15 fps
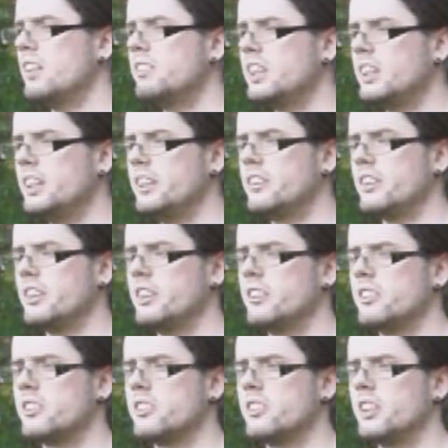elite
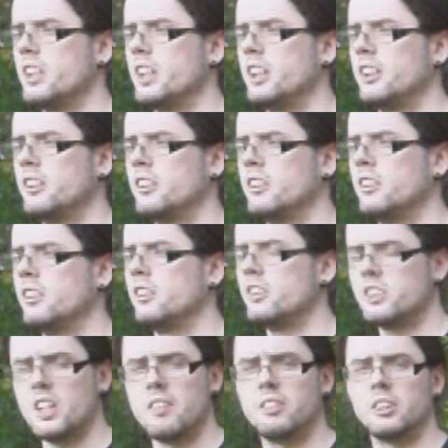darts and
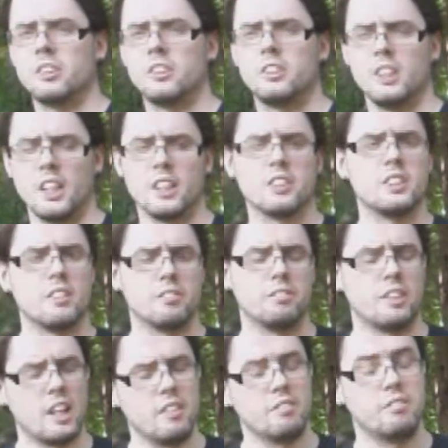7. Yeah,
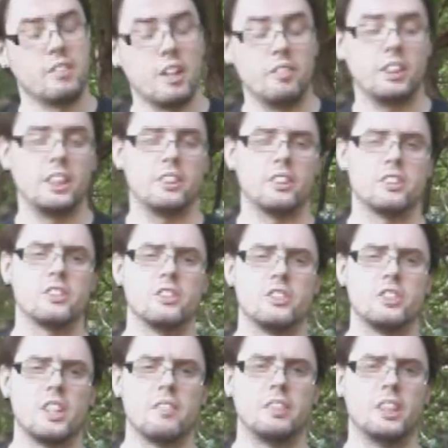7. 5 elite darts
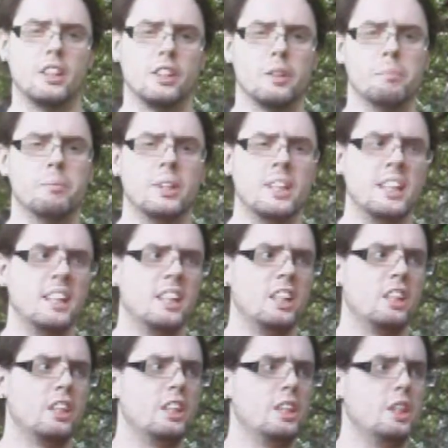and 7 of them.
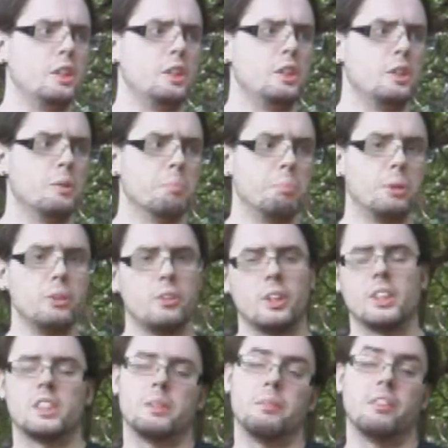The blue
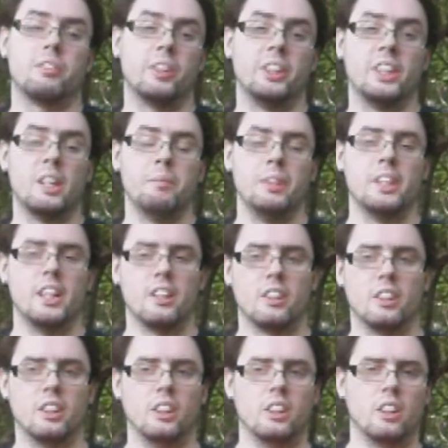darts that my friend gave me that
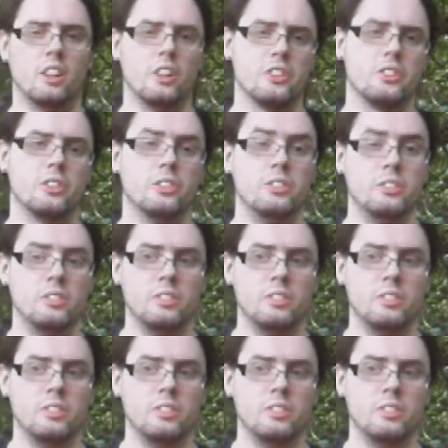are also